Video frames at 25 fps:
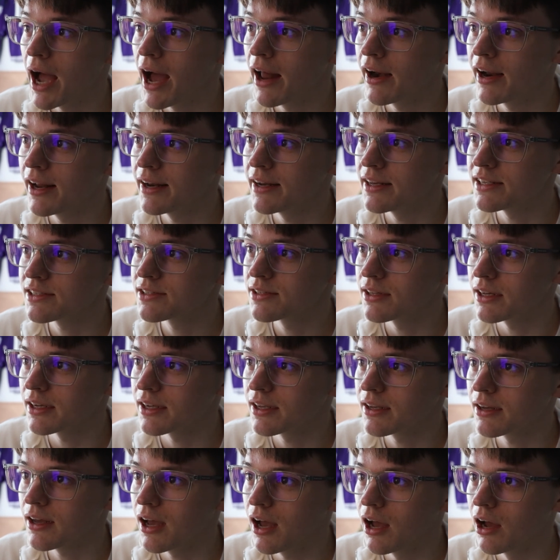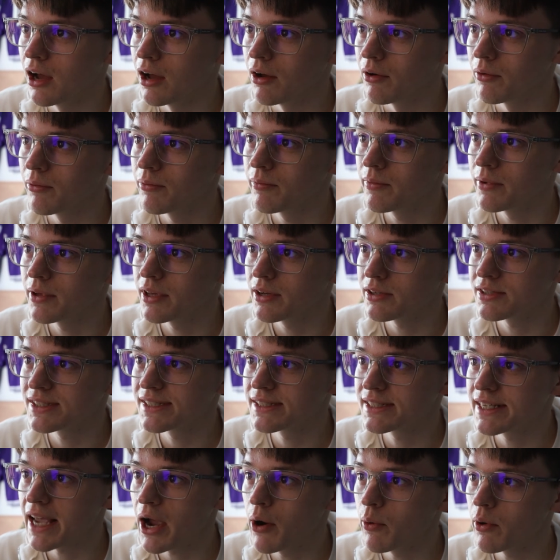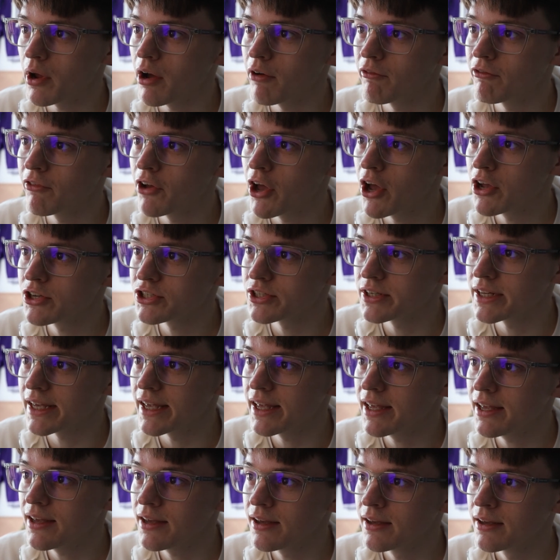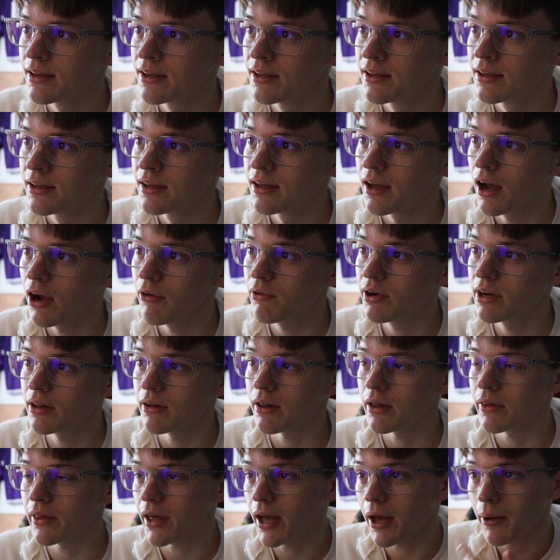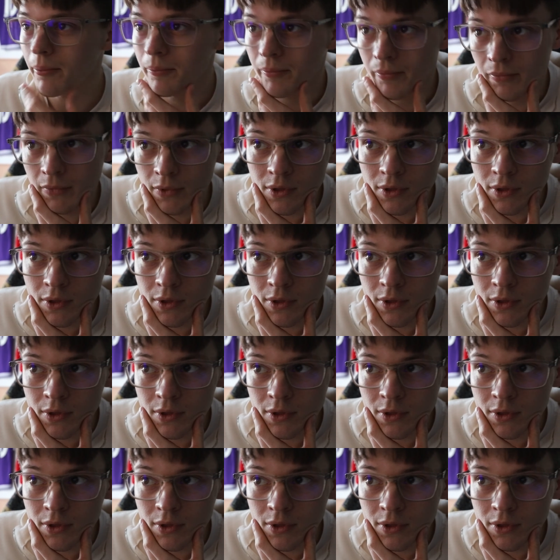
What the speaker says: and then it's like a scaled up version here. I really like that.